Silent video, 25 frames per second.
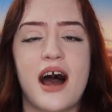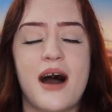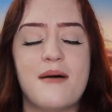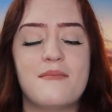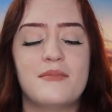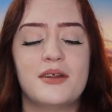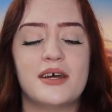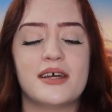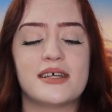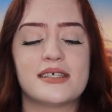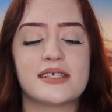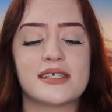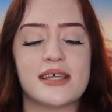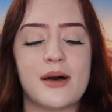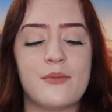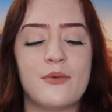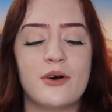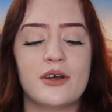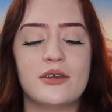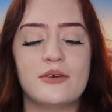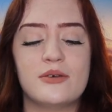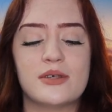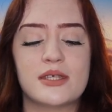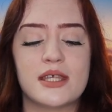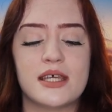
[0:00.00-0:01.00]
I'm going to
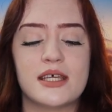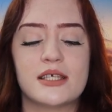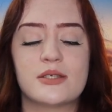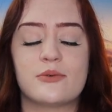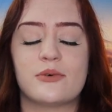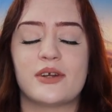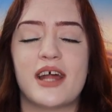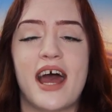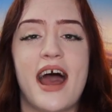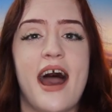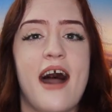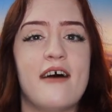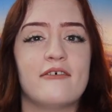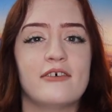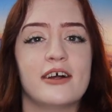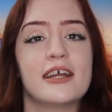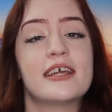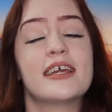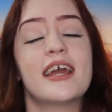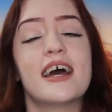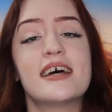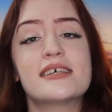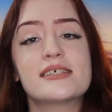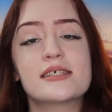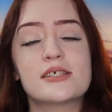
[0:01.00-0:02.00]
somewhat use these when I have
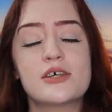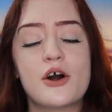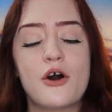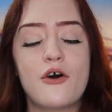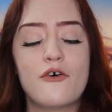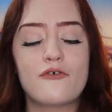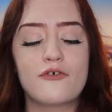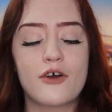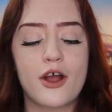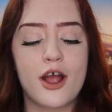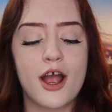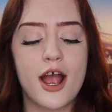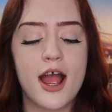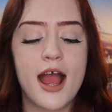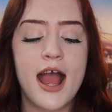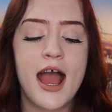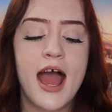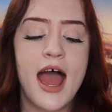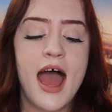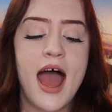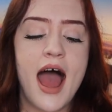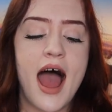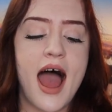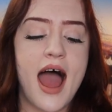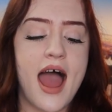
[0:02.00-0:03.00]
like guests over
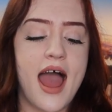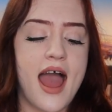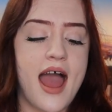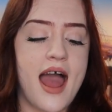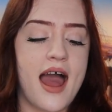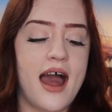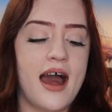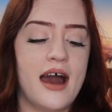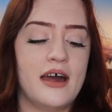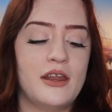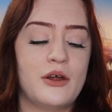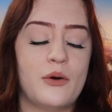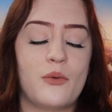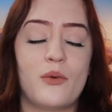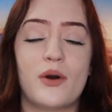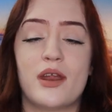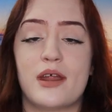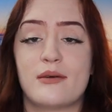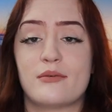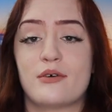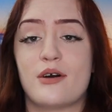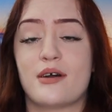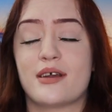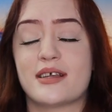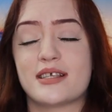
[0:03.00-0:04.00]
and when
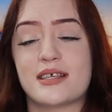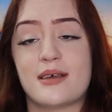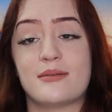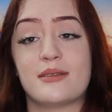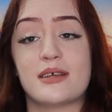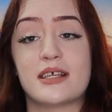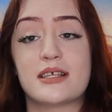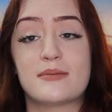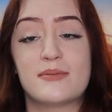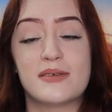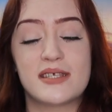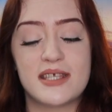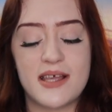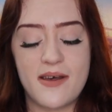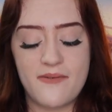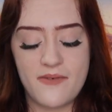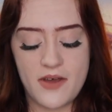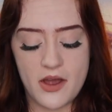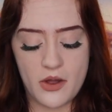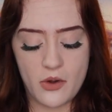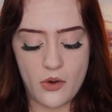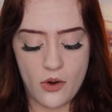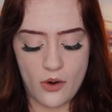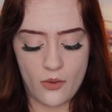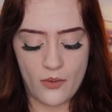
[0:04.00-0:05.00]
I'm cooking something
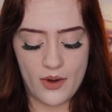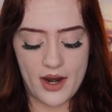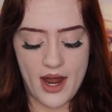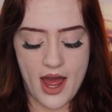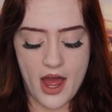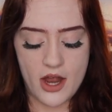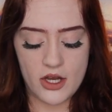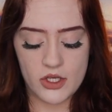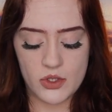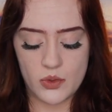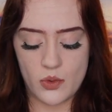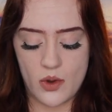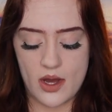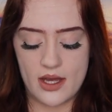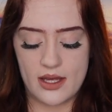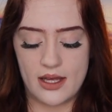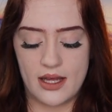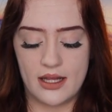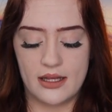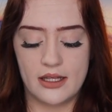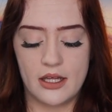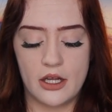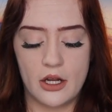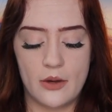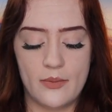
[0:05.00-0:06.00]
specific or when I just
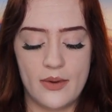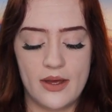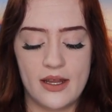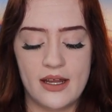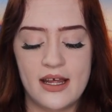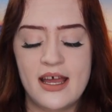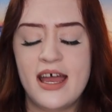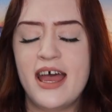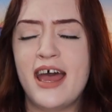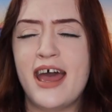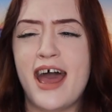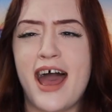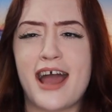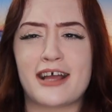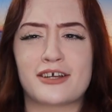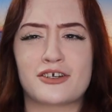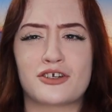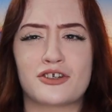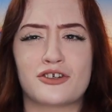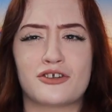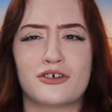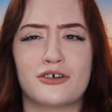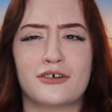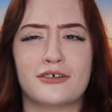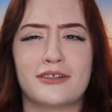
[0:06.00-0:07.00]
want a little bit
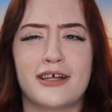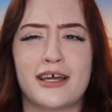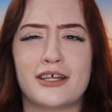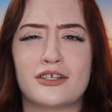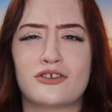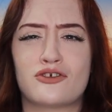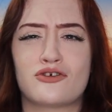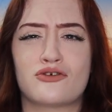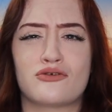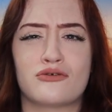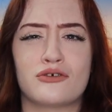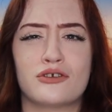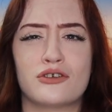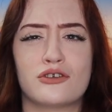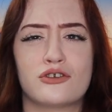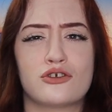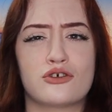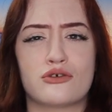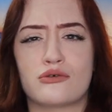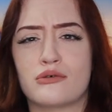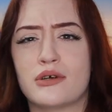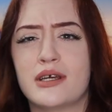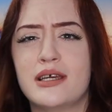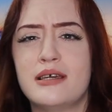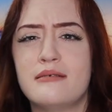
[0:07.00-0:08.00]
extra like tr
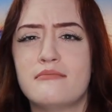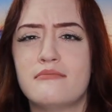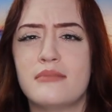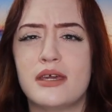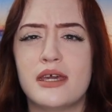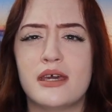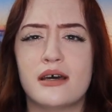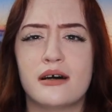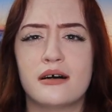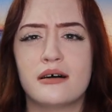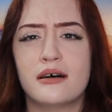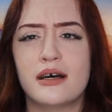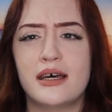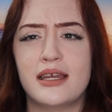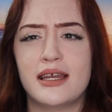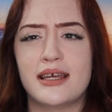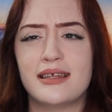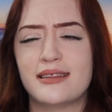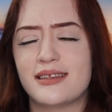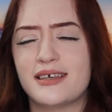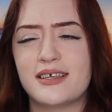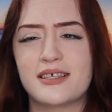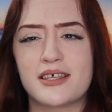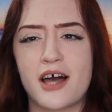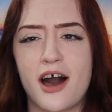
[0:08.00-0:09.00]
treat meal and
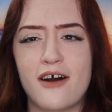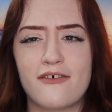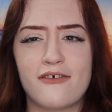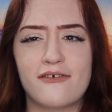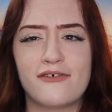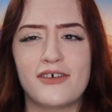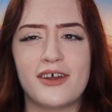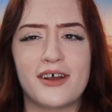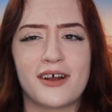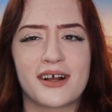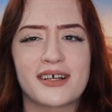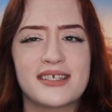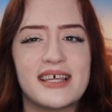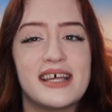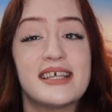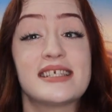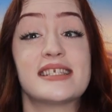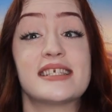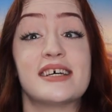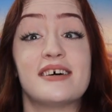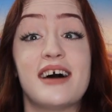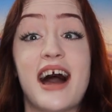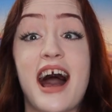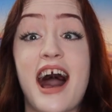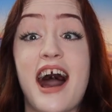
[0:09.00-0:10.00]
eat these off of here because I
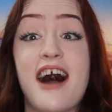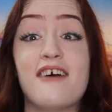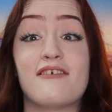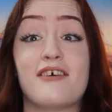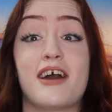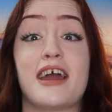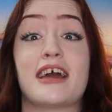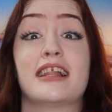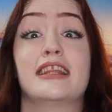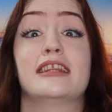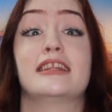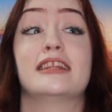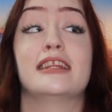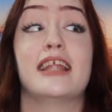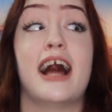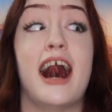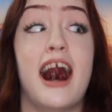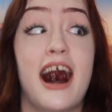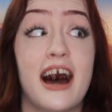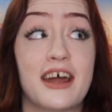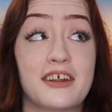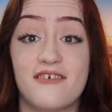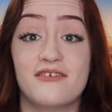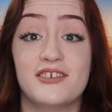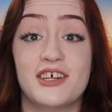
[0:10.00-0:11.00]
still have a
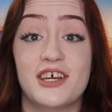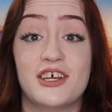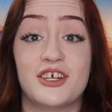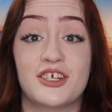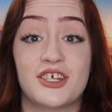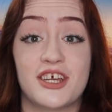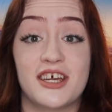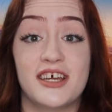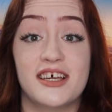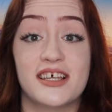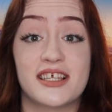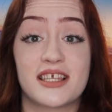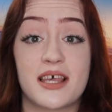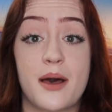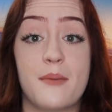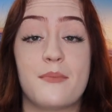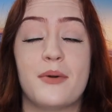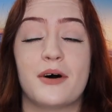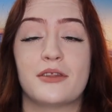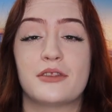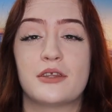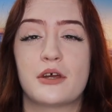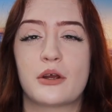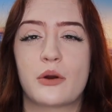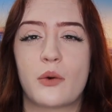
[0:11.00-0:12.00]
lot of dishes
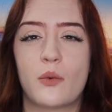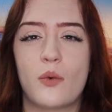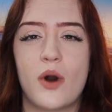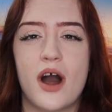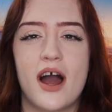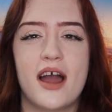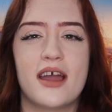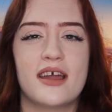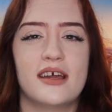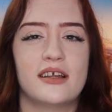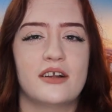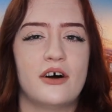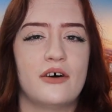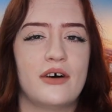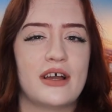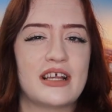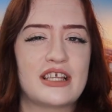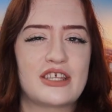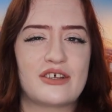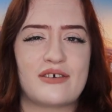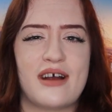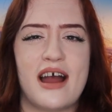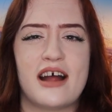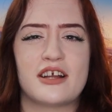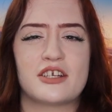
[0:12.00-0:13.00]
but they're white and all like
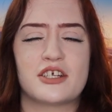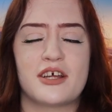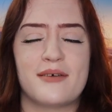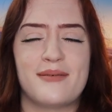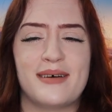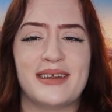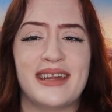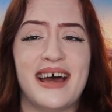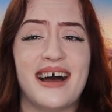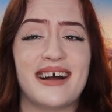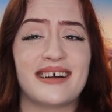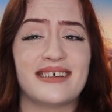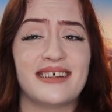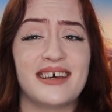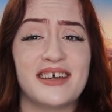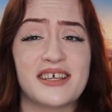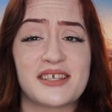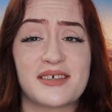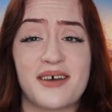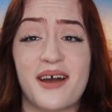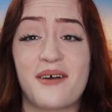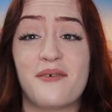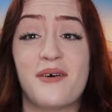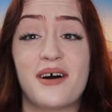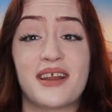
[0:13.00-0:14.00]
scratched up and ugly
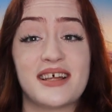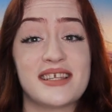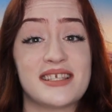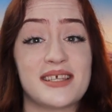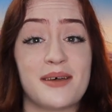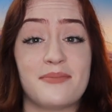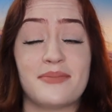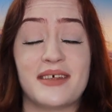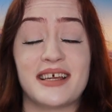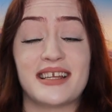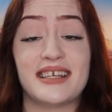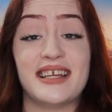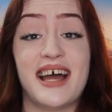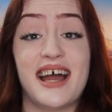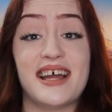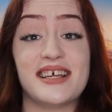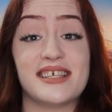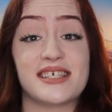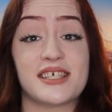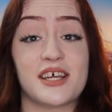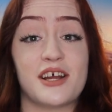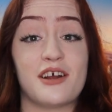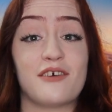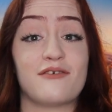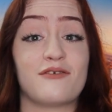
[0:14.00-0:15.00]
so I wanted something
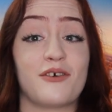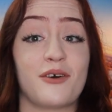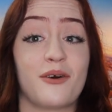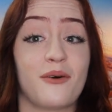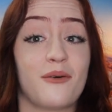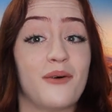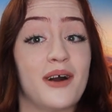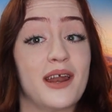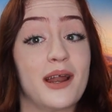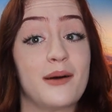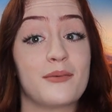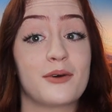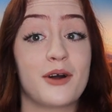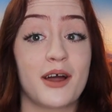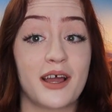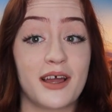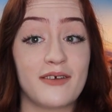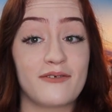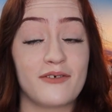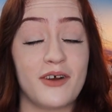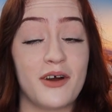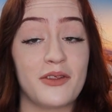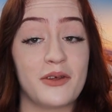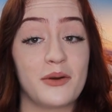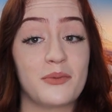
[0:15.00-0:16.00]
nicer for when I'm
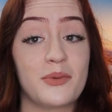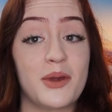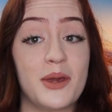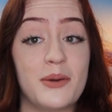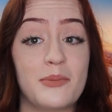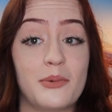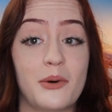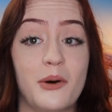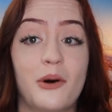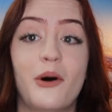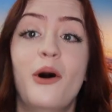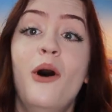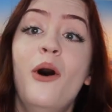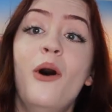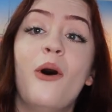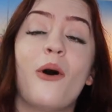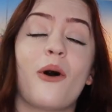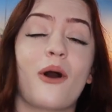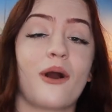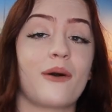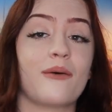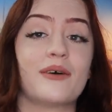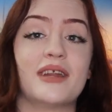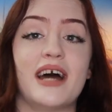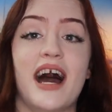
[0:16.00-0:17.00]
cooking for other people
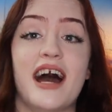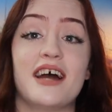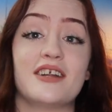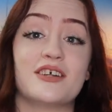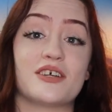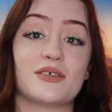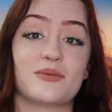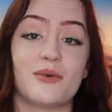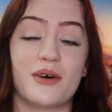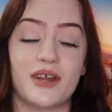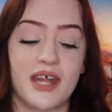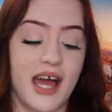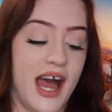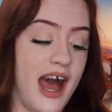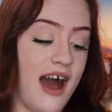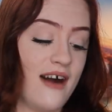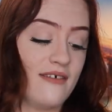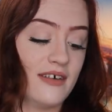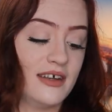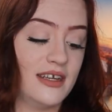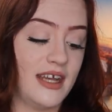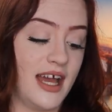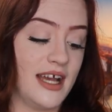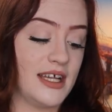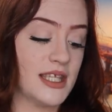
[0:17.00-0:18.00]
or when I just want to
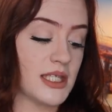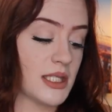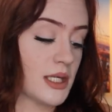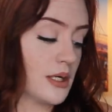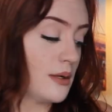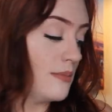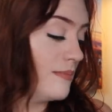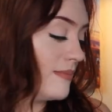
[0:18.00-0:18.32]
have a nicer